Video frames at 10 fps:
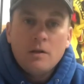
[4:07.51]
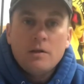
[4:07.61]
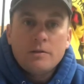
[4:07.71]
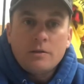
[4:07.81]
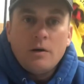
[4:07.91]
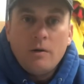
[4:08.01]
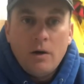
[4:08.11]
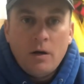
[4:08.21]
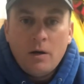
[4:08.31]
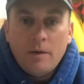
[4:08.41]
So,
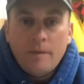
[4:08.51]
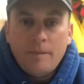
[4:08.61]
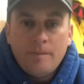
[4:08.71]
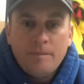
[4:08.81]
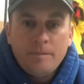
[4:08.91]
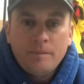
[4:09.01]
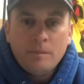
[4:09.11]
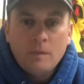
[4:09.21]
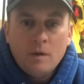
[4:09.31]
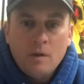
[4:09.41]
uh,
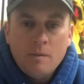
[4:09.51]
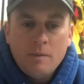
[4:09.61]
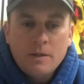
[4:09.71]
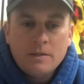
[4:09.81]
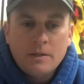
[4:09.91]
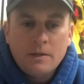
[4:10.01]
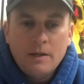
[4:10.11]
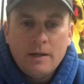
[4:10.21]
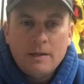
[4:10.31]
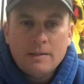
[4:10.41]

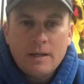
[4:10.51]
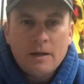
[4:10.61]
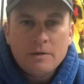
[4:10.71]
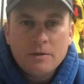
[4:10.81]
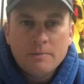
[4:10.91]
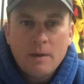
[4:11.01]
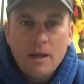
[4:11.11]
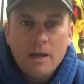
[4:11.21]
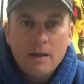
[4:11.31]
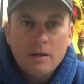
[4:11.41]
basically, any sound you
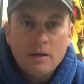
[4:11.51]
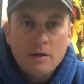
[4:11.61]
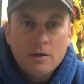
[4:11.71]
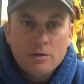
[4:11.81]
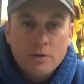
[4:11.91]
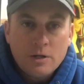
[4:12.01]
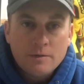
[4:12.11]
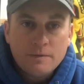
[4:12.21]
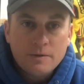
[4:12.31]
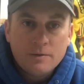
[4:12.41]
make
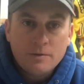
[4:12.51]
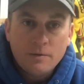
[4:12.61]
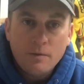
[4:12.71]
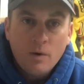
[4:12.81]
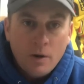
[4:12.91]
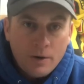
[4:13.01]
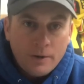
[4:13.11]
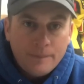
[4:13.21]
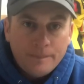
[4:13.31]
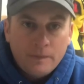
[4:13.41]
transfers through the
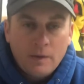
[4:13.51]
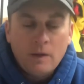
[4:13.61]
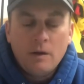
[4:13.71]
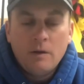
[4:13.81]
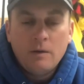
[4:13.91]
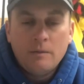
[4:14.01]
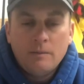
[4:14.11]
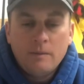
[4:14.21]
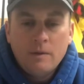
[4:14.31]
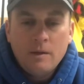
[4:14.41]
water. Um,
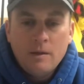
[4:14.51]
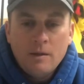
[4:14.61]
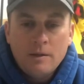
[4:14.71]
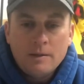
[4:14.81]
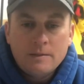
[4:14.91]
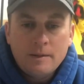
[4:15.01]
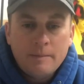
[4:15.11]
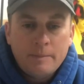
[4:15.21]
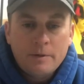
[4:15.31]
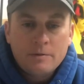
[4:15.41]
these
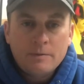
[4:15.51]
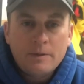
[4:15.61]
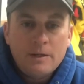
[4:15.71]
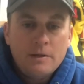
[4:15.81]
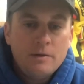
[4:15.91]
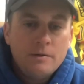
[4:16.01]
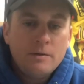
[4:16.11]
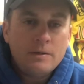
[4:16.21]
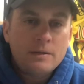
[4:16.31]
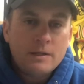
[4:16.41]
thumpers, what they do
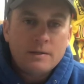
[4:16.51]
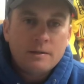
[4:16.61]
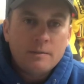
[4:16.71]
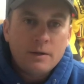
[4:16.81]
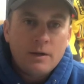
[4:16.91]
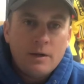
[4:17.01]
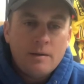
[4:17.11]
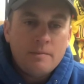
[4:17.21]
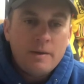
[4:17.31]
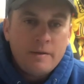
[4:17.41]
is they
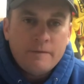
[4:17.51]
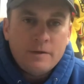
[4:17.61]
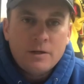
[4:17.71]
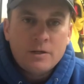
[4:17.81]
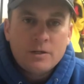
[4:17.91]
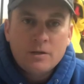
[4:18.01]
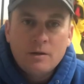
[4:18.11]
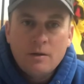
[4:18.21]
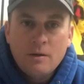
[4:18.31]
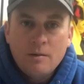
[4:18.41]
simulate bait fish,
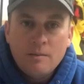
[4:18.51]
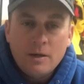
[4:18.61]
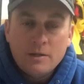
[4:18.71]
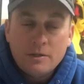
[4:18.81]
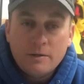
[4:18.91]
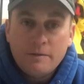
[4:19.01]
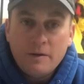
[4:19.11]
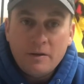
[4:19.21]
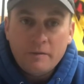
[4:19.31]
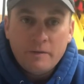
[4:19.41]
basically
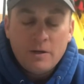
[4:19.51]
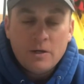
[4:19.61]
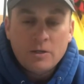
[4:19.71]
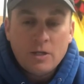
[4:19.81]
feeding fish.